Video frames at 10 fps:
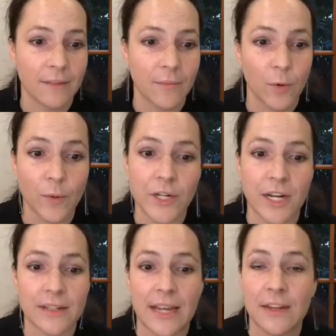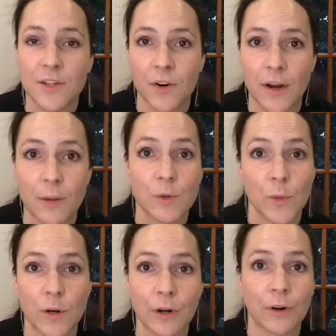or reach out to Instagram,
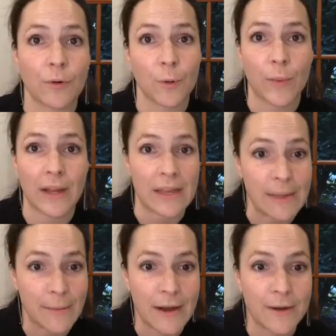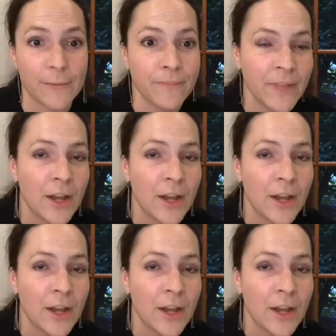Twitter, or by email.